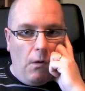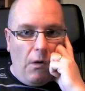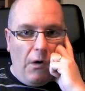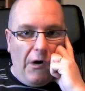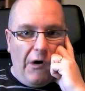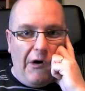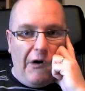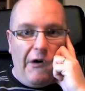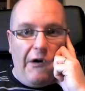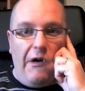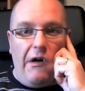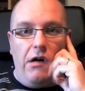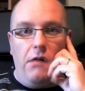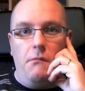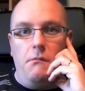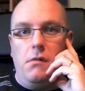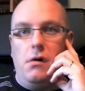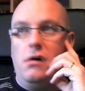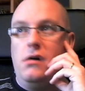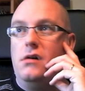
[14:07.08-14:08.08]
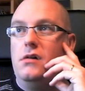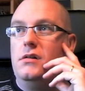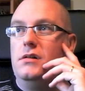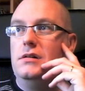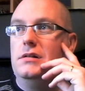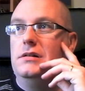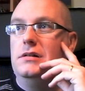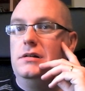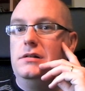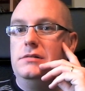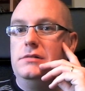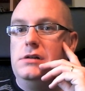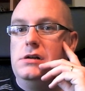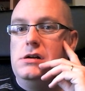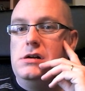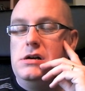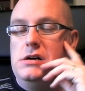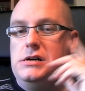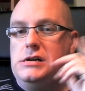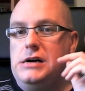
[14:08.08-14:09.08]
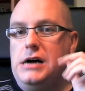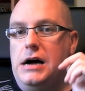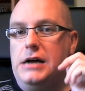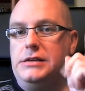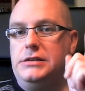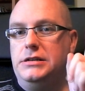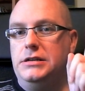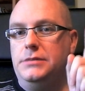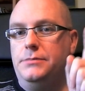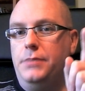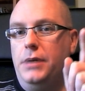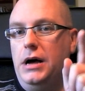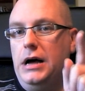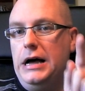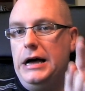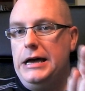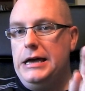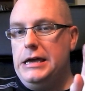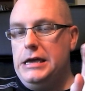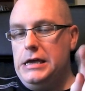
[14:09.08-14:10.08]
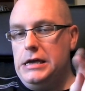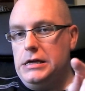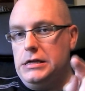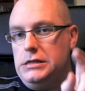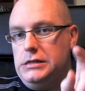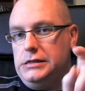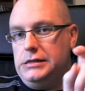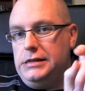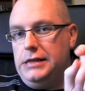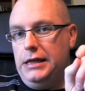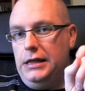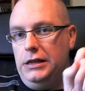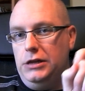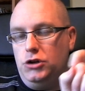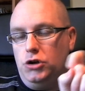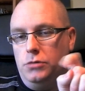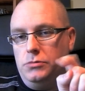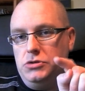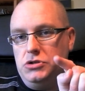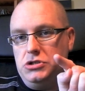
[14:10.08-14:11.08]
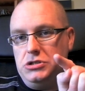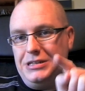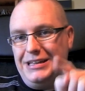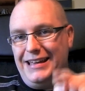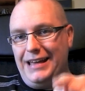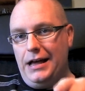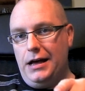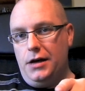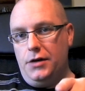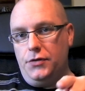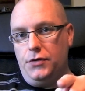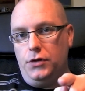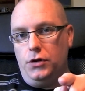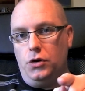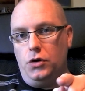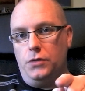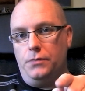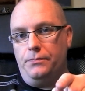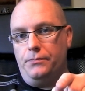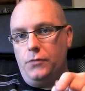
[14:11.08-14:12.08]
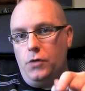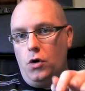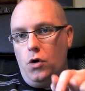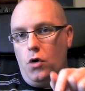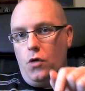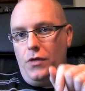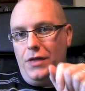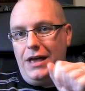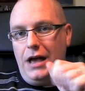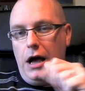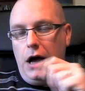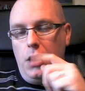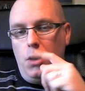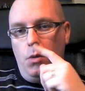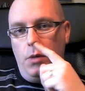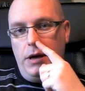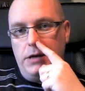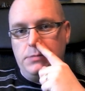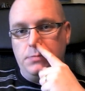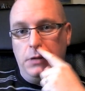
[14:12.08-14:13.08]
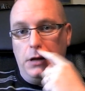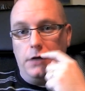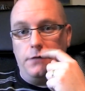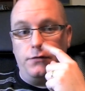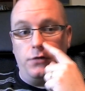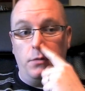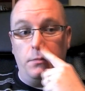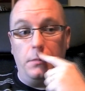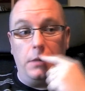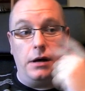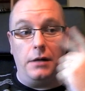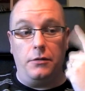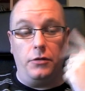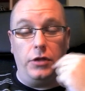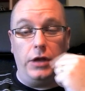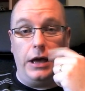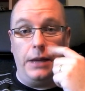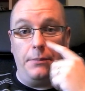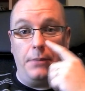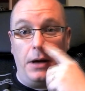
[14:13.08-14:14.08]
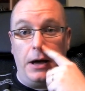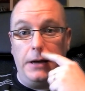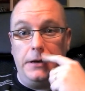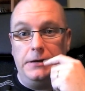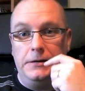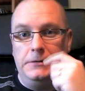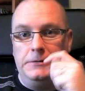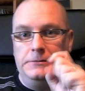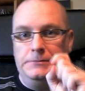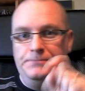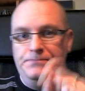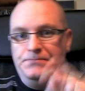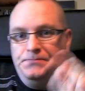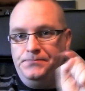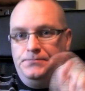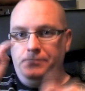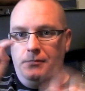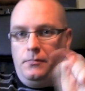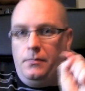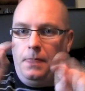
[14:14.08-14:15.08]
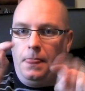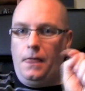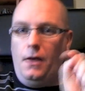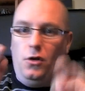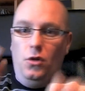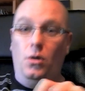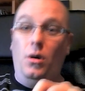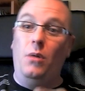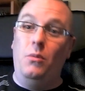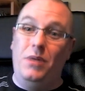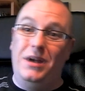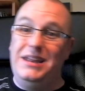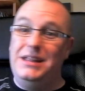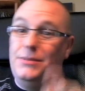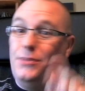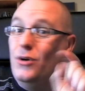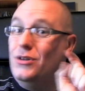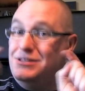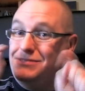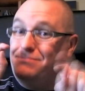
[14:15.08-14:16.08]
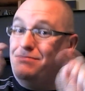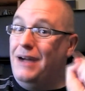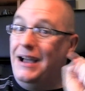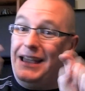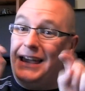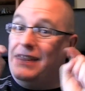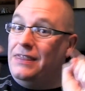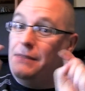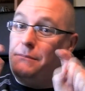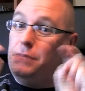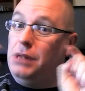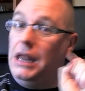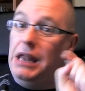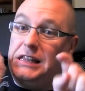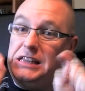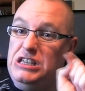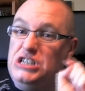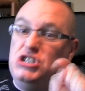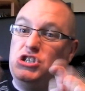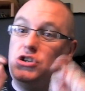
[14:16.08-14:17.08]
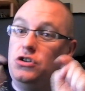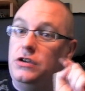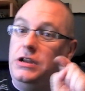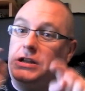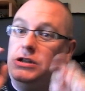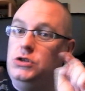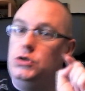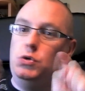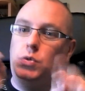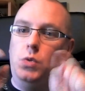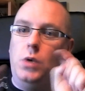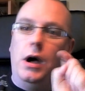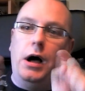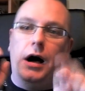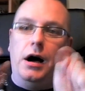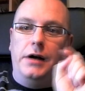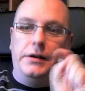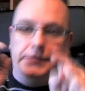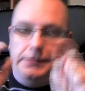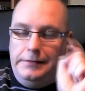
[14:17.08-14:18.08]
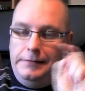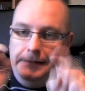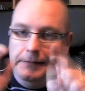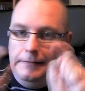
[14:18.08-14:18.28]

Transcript: that. I did buy Daley Thompson's Decathlon on the iOS platform, on the iPad. What I'm worried about is buying the bloody screen too hard,